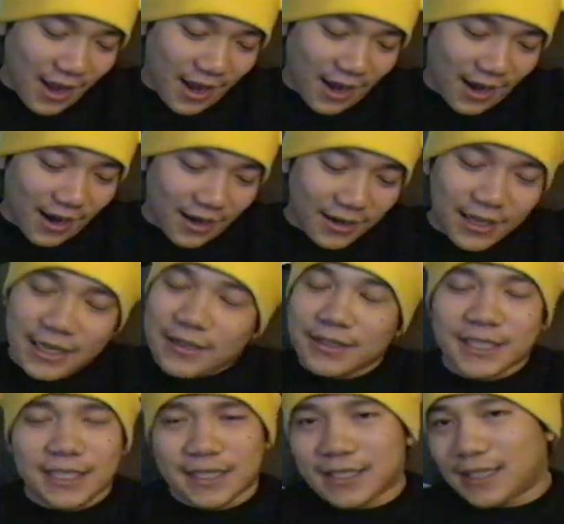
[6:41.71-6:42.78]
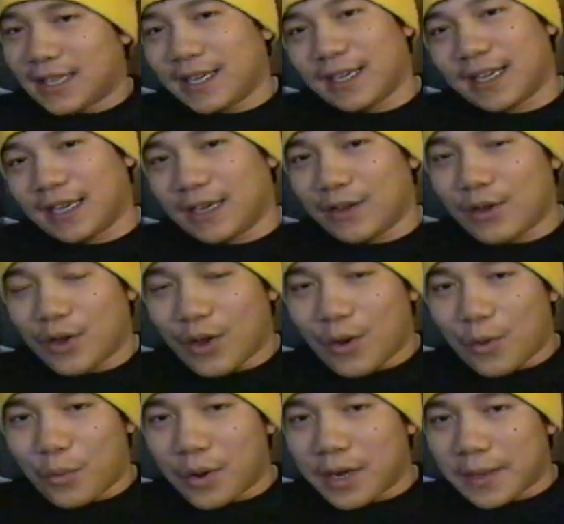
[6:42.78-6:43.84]
And he was just thinking,
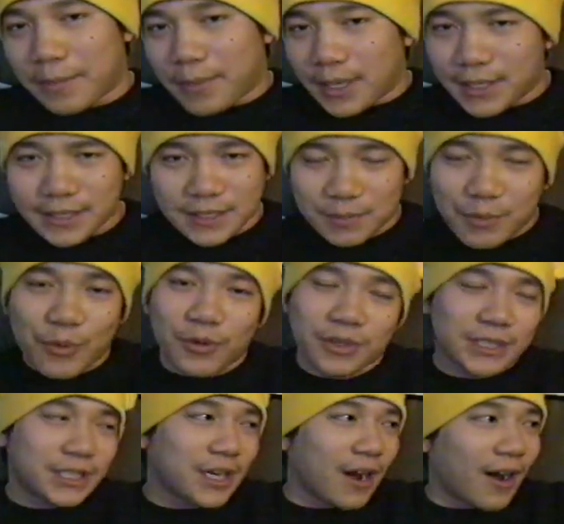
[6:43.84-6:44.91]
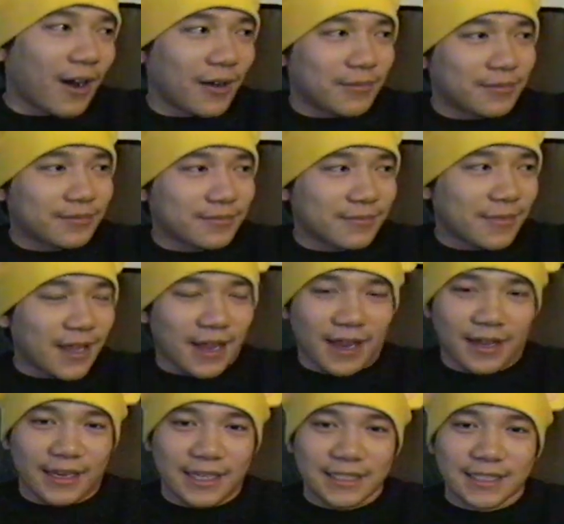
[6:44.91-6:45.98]
what a piss poor job,
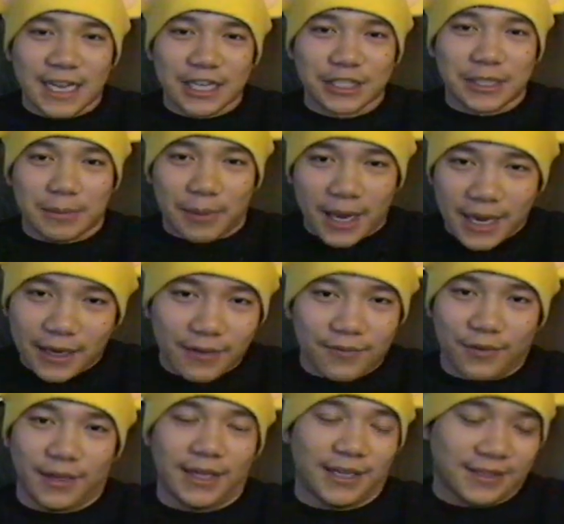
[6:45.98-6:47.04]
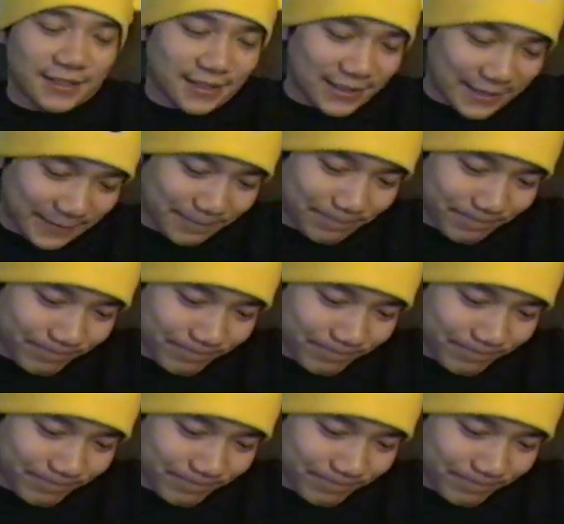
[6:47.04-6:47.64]
and he's actually paying for this.